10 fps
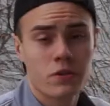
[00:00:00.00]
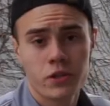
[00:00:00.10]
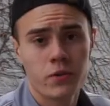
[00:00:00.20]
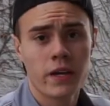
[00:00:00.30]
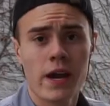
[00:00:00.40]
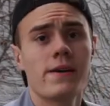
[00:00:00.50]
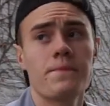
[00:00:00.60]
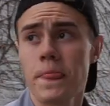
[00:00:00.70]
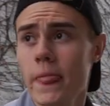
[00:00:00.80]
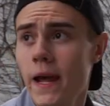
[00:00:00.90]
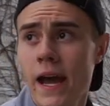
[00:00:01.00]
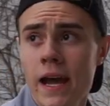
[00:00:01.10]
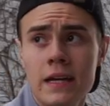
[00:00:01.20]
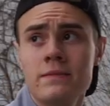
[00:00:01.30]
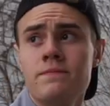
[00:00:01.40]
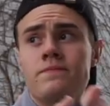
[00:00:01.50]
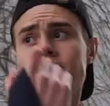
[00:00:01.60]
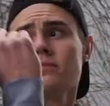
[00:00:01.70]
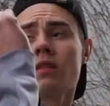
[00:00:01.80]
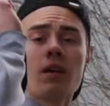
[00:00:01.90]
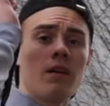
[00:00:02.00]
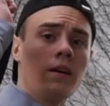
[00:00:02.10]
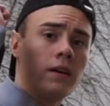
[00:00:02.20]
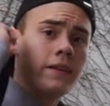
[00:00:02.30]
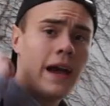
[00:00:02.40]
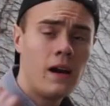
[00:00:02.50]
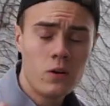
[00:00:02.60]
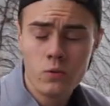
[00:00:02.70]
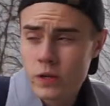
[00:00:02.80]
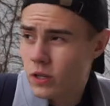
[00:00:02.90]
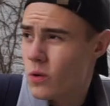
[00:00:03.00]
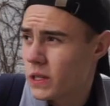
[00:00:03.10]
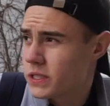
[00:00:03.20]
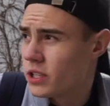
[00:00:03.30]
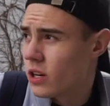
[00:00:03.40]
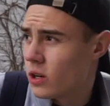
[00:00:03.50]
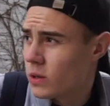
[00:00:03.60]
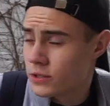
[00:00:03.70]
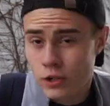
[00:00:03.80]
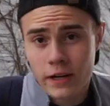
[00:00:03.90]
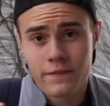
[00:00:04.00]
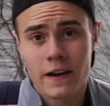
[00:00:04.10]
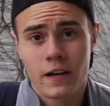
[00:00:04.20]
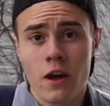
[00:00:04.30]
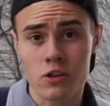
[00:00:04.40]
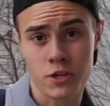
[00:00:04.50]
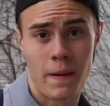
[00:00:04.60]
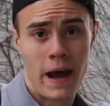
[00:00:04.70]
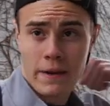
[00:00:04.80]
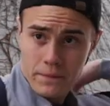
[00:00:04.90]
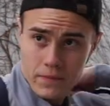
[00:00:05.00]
shooting at and now we are going to go and try to find another spot.